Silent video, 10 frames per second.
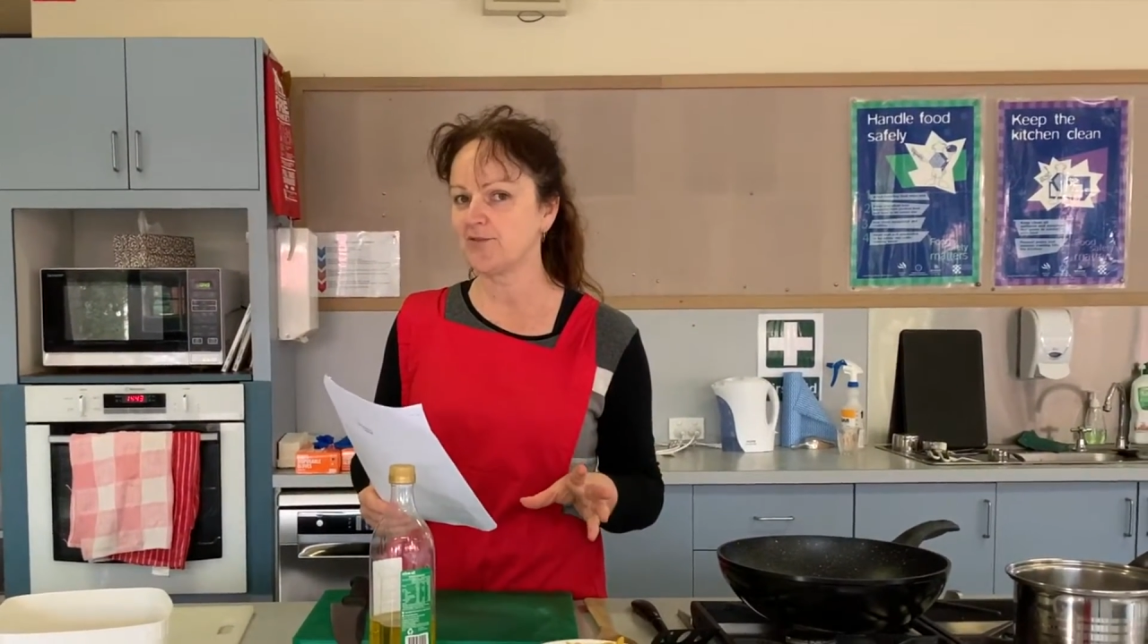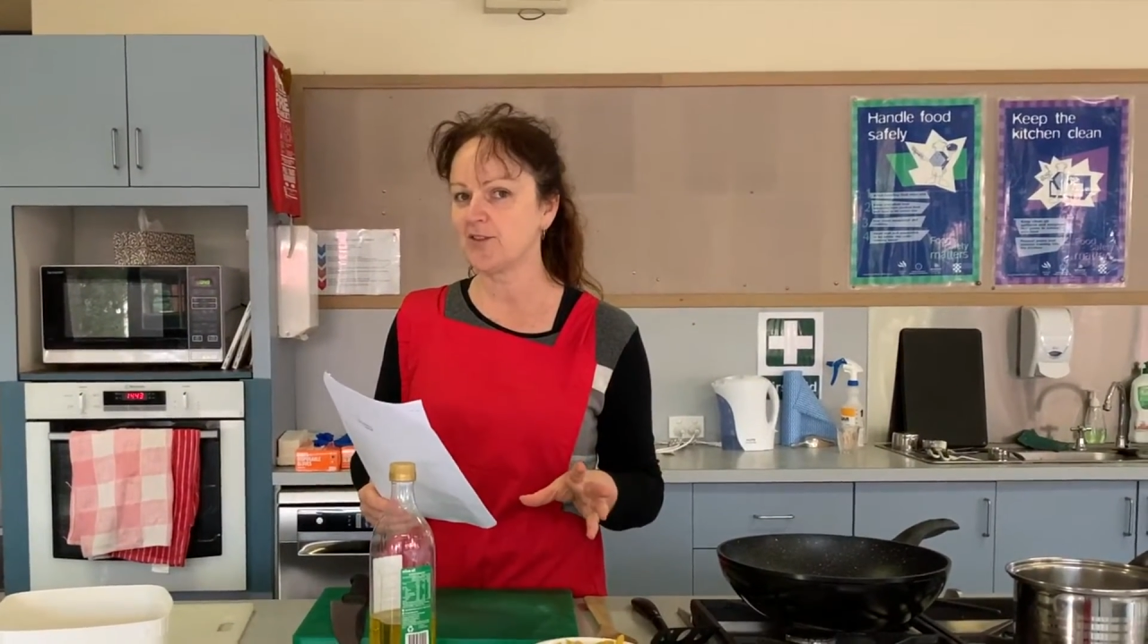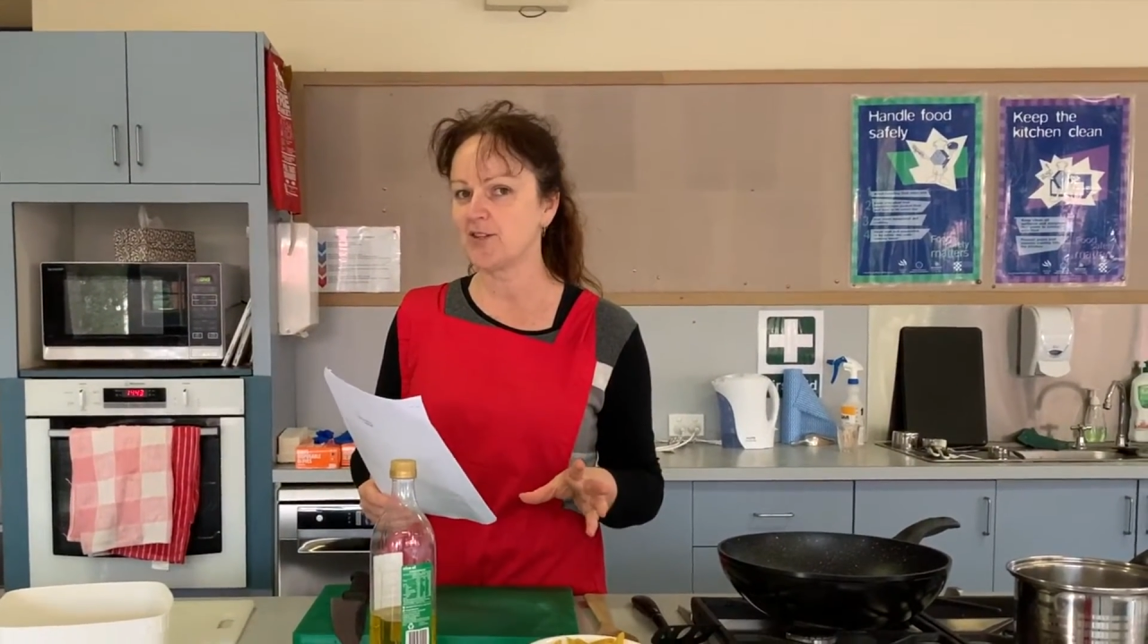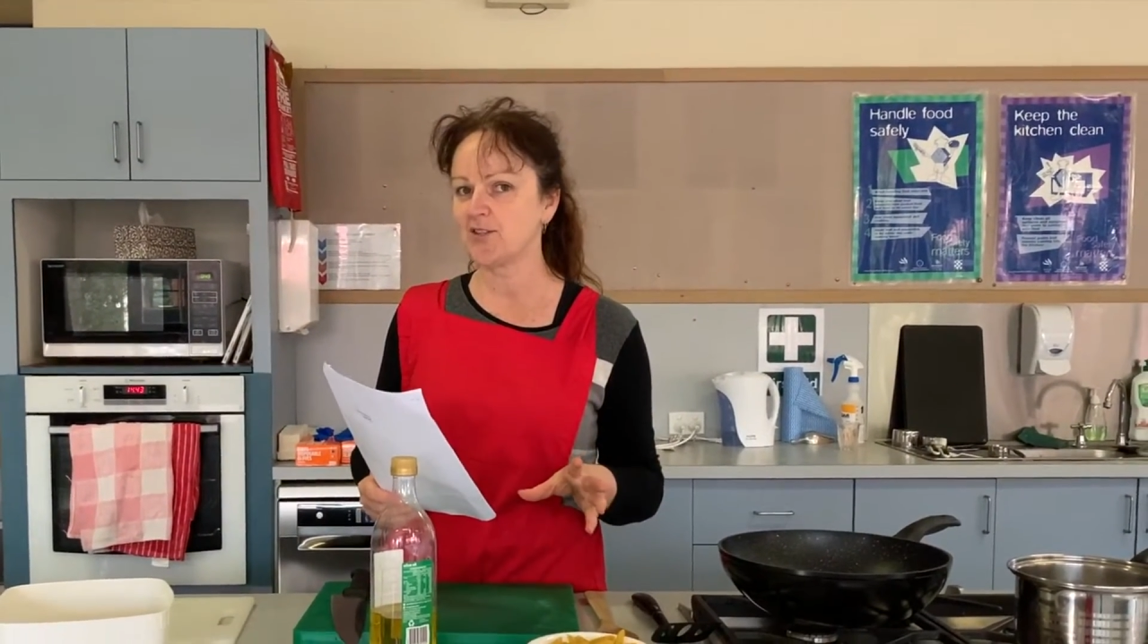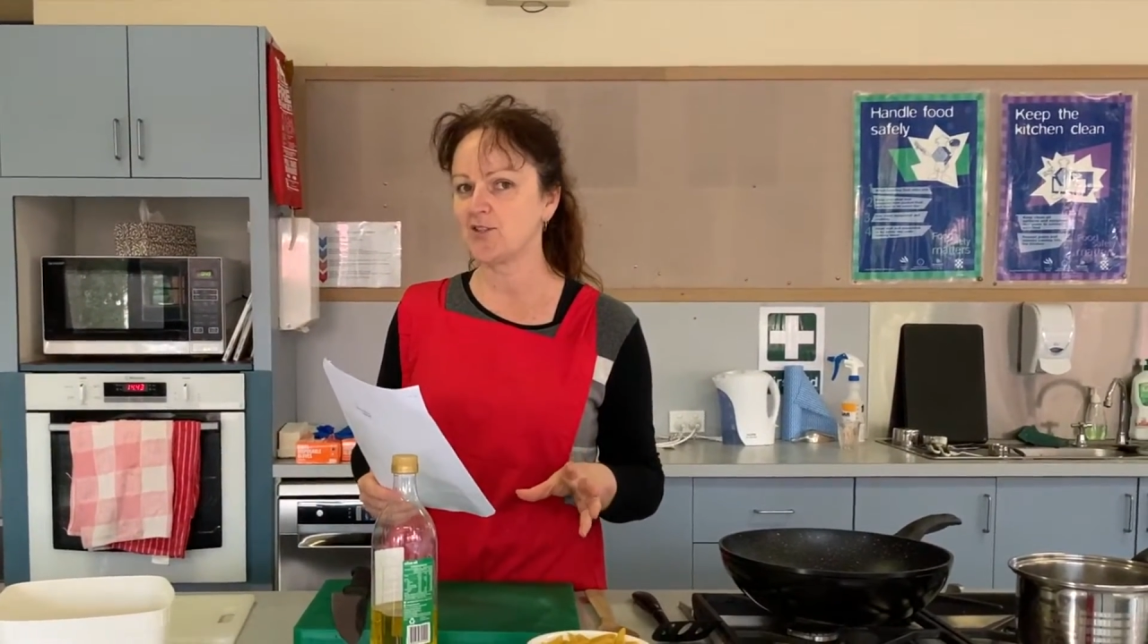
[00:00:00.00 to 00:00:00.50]
for
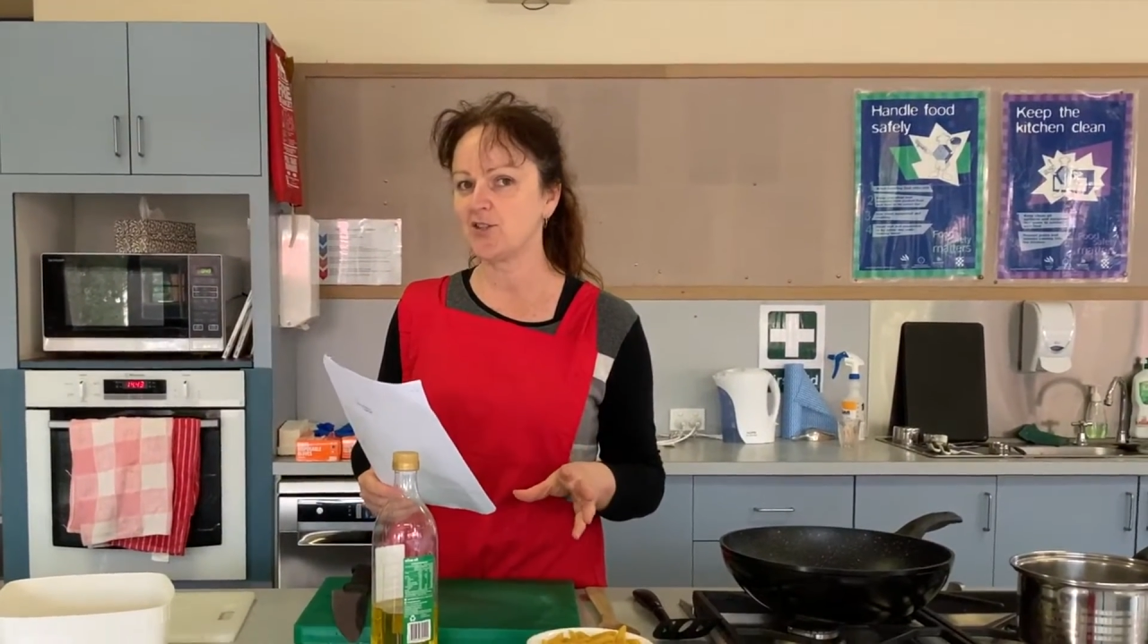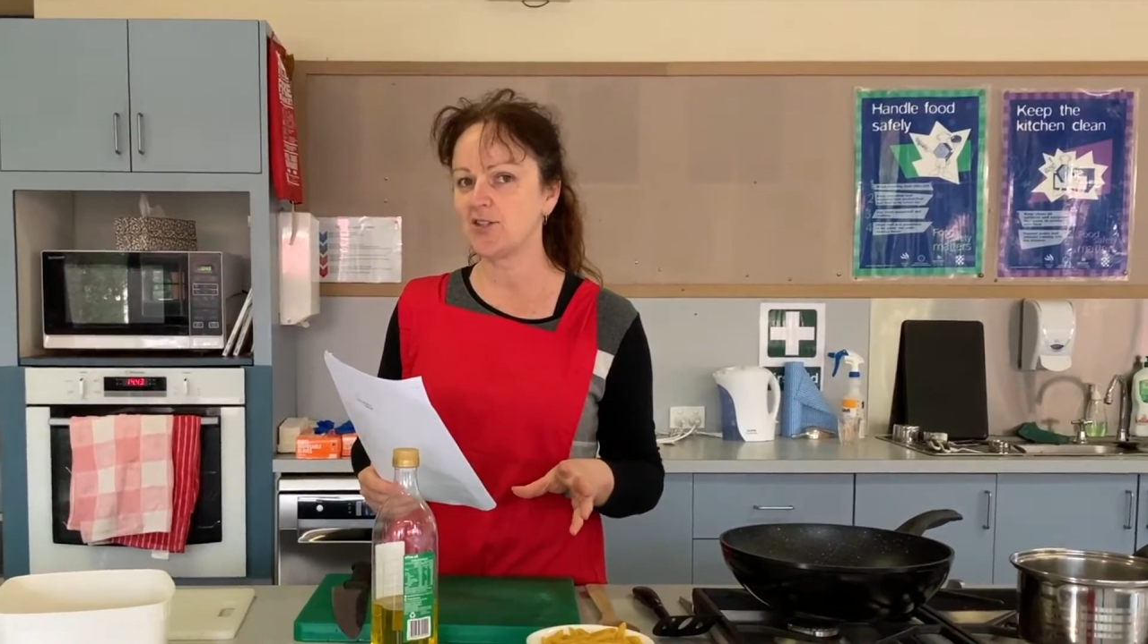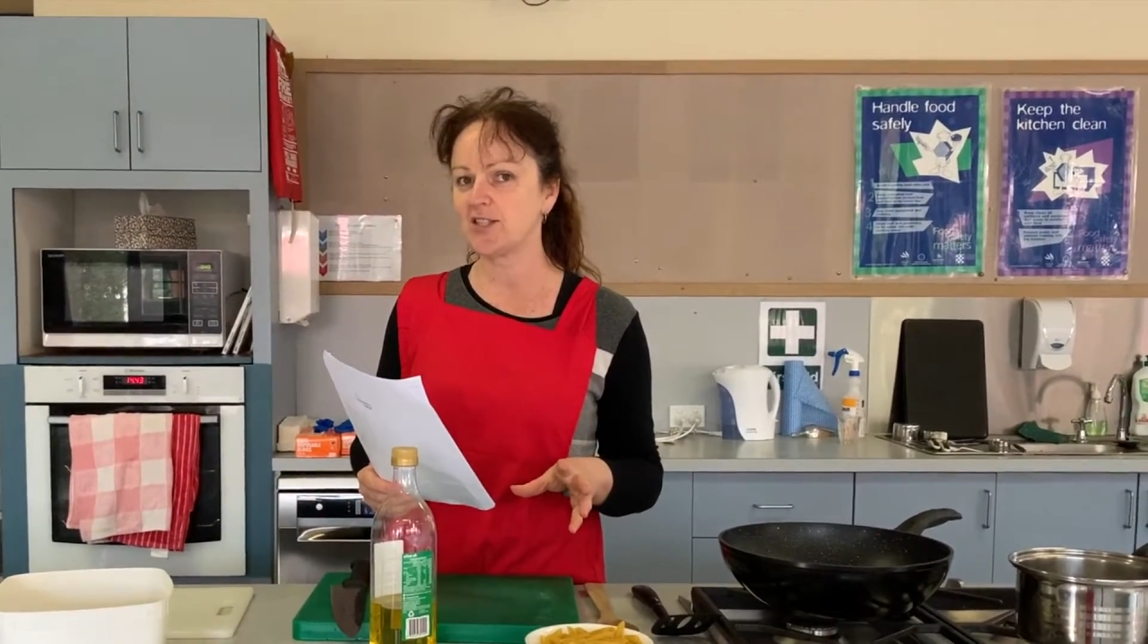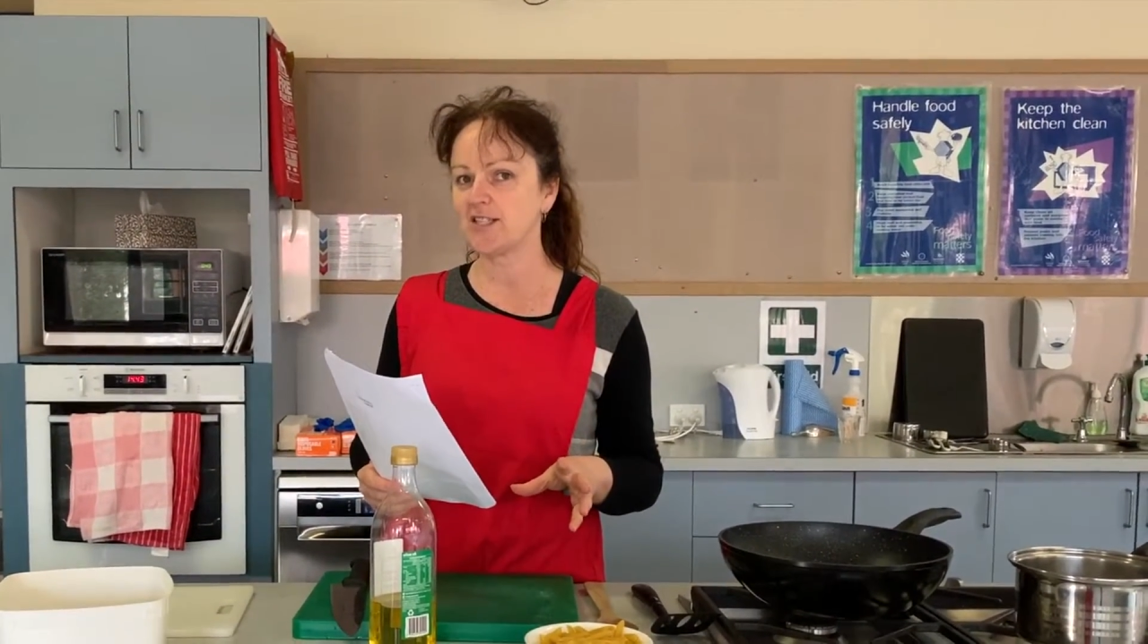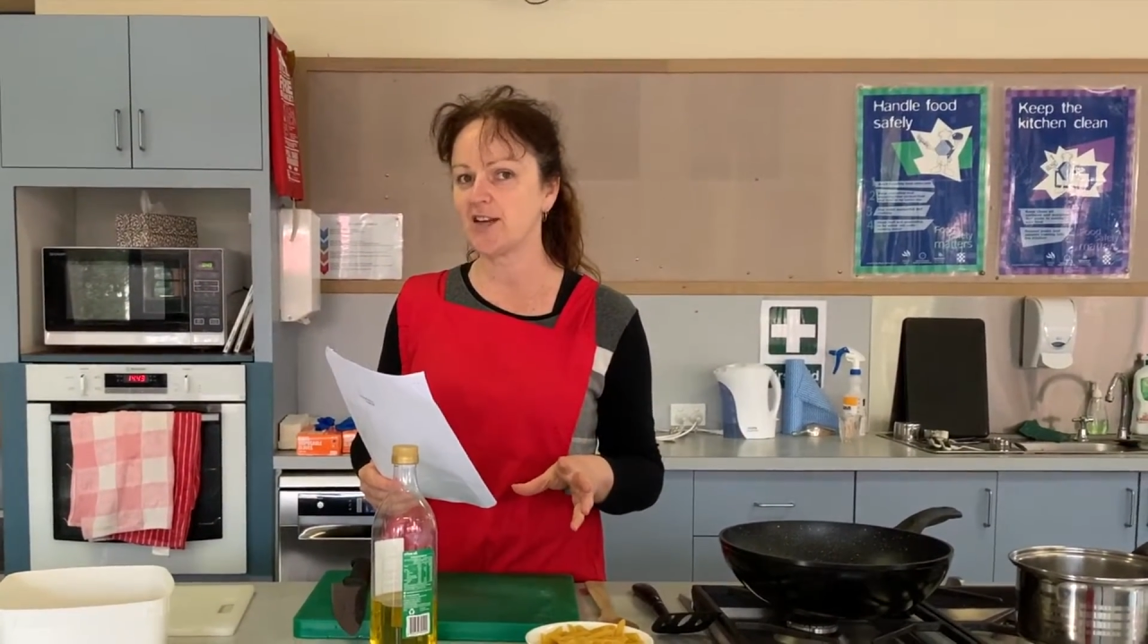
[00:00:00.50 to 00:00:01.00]
the
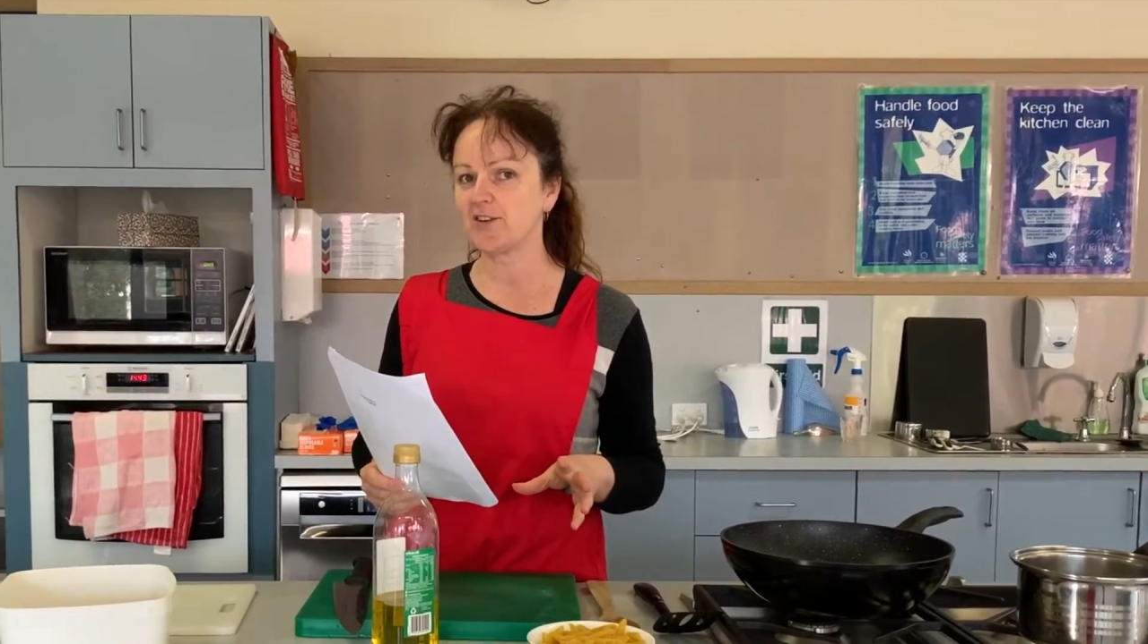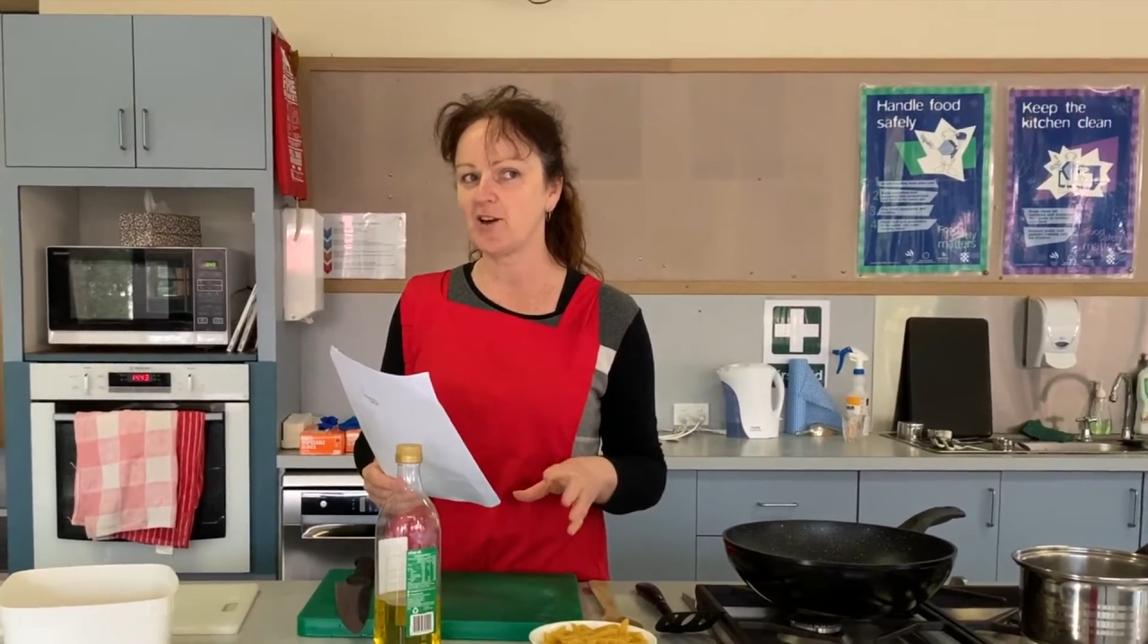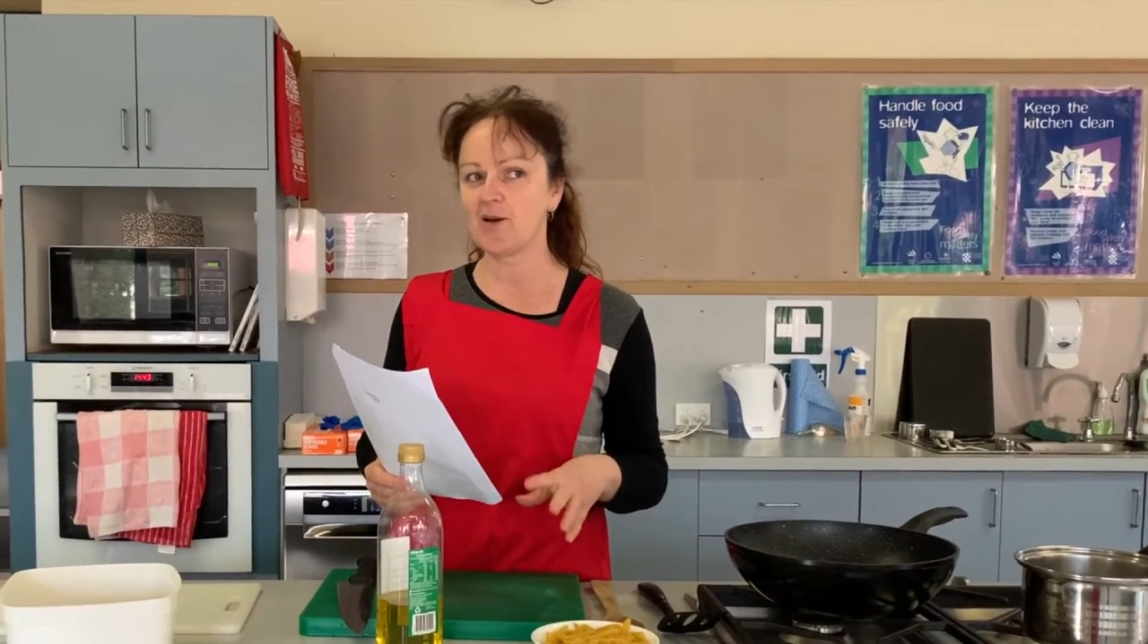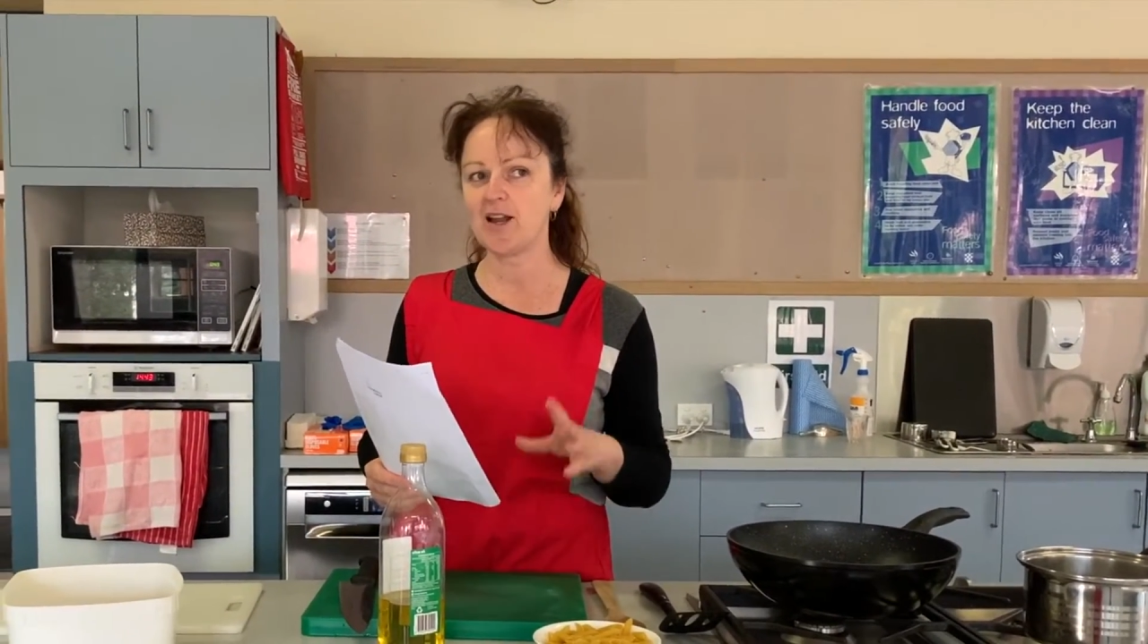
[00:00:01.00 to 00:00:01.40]
students to have a go at,